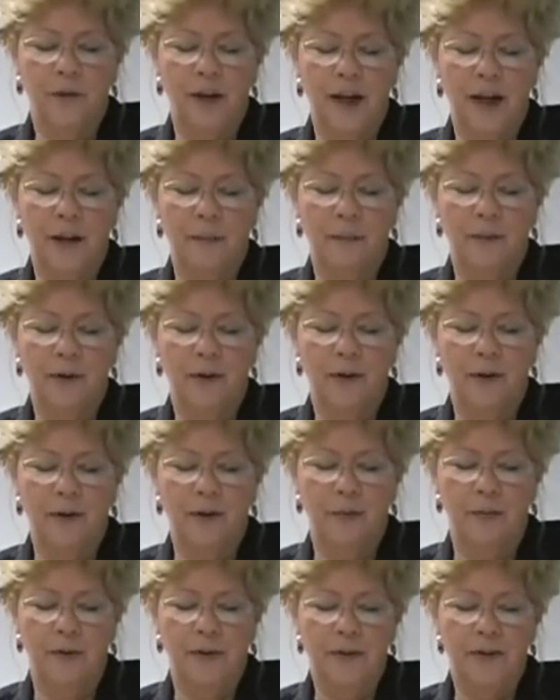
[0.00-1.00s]
the
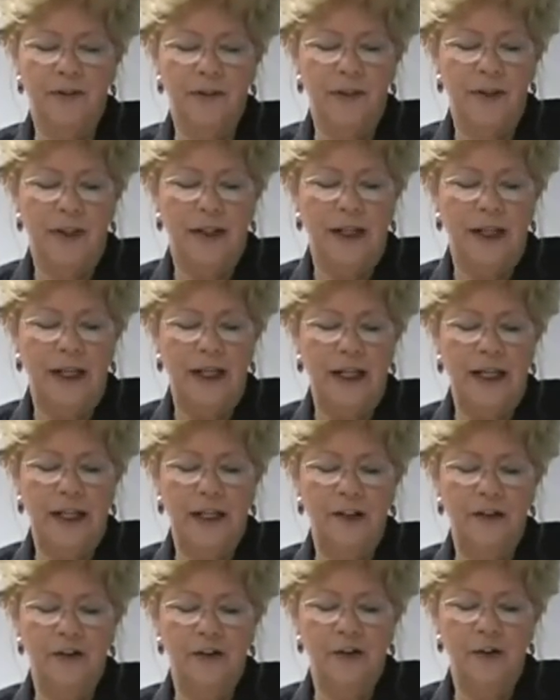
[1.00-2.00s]
epidermis
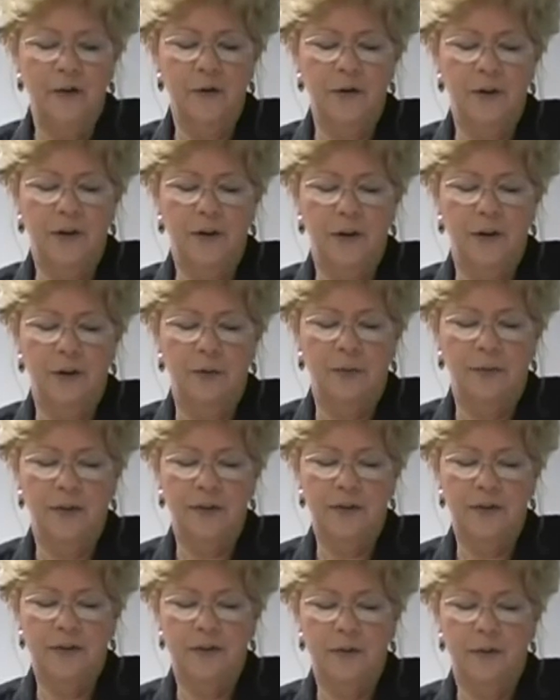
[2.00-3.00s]
into the
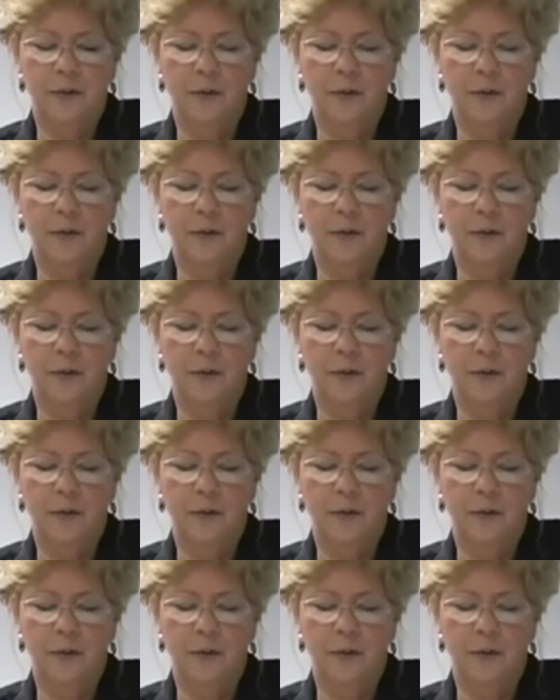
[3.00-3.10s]
dermis,